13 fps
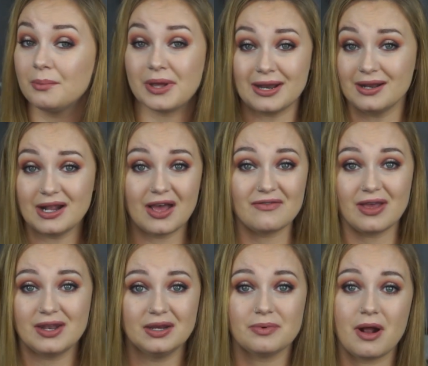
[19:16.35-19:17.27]
But I didn't have
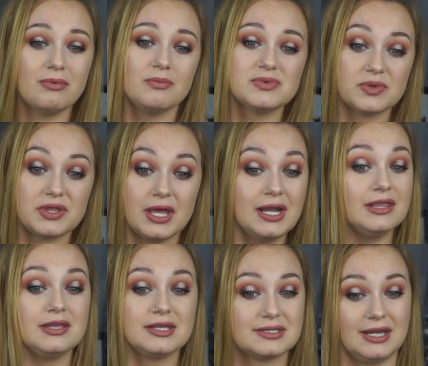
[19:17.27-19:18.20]
any problems with
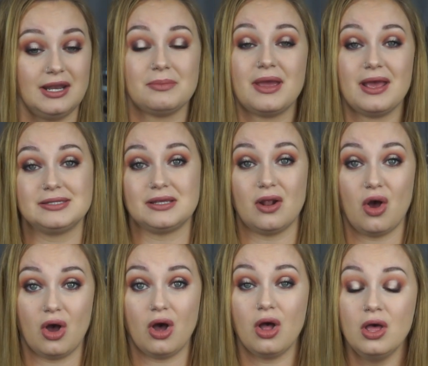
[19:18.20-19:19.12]
anything staining my eyes at
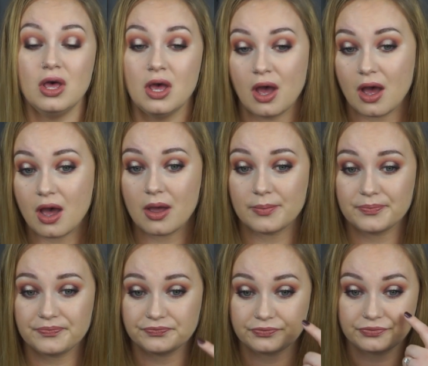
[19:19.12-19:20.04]
all.
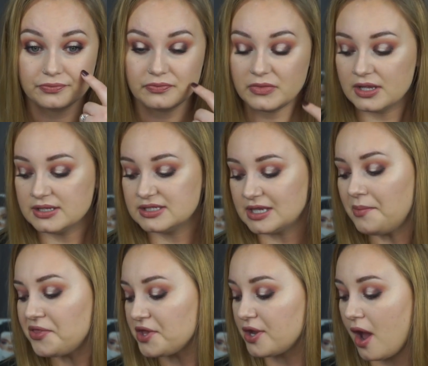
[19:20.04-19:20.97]

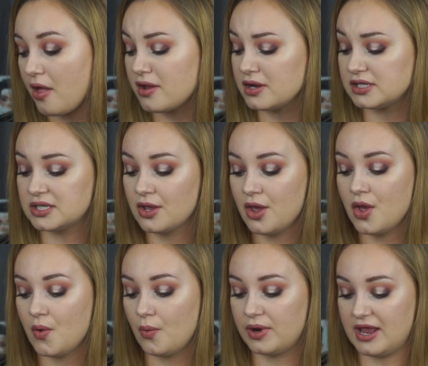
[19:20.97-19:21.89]
Some of the colors,
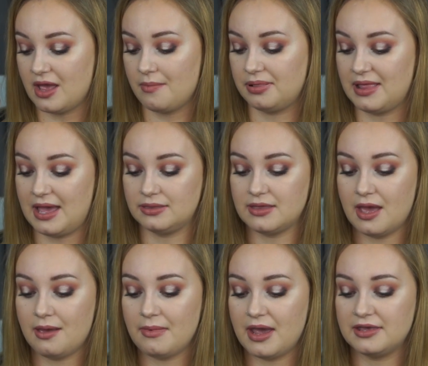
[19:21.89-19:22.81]
when I applied
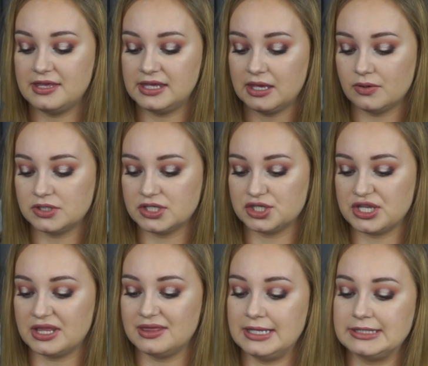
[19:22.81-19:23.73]
them, I think it was
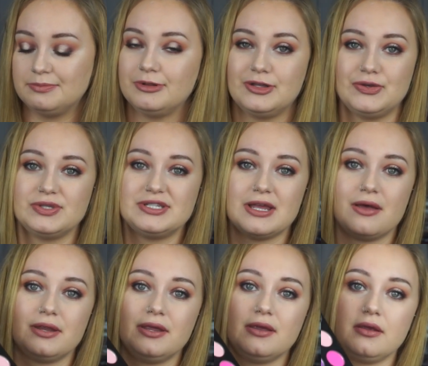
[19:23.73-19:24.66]
just like these blues
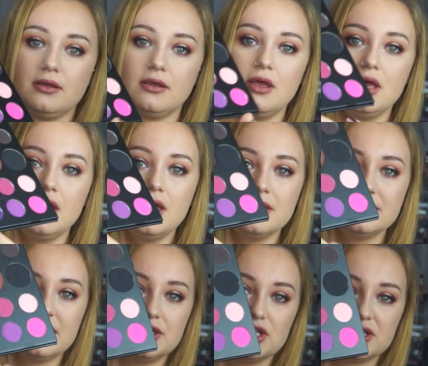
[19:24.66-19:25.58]
down here.
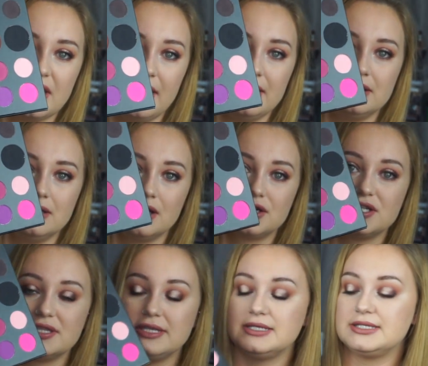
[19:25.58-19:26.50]
They just kind of
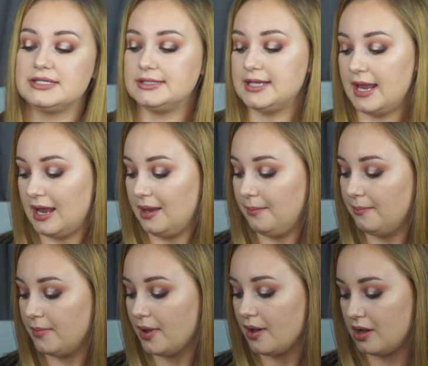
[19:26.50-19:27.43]
looked the
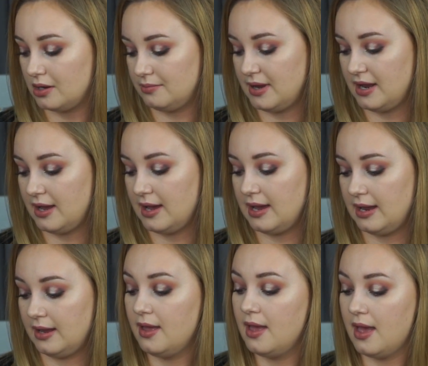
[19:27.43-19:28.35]
same on my
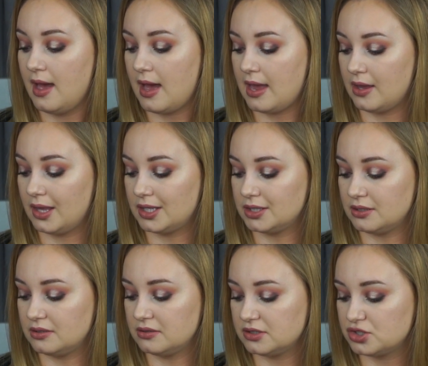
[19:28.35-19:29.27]
eye. I
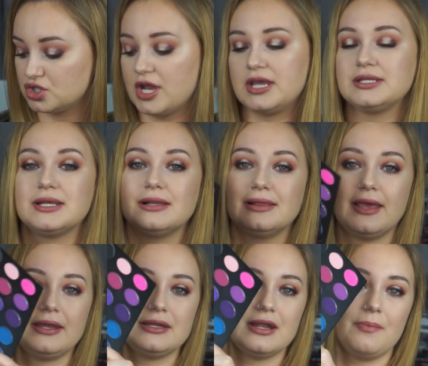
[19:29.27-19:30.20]
tried to
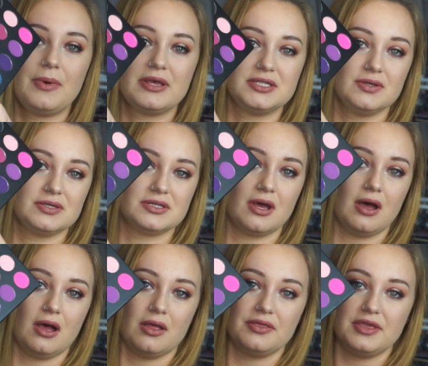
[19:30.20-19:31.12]
lighten up, as you
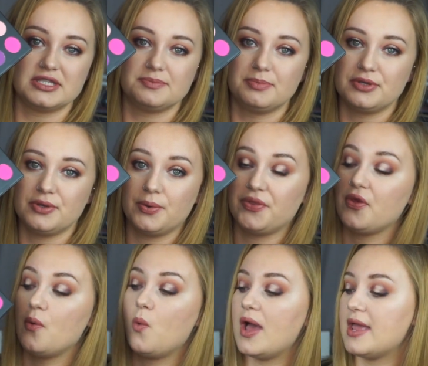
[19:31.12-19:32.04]
saw, this blue with
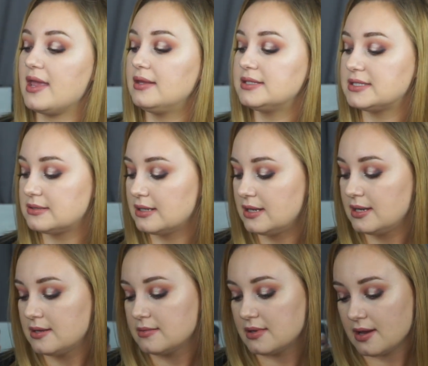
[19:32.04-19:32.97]
the white
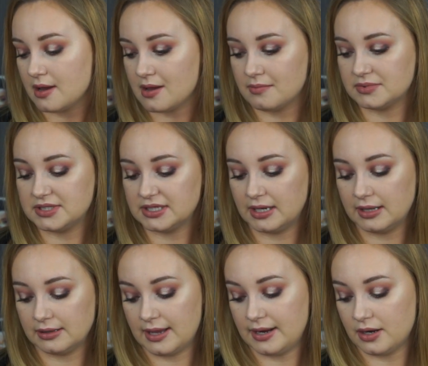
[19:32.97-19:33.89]
to
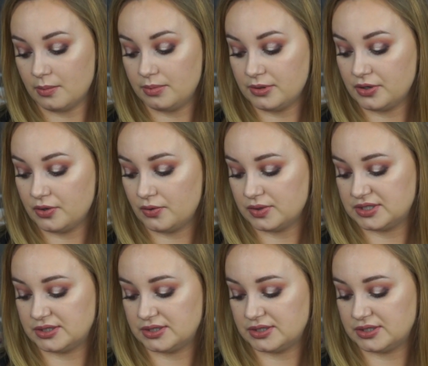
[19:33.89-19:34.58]
get a lighter blue.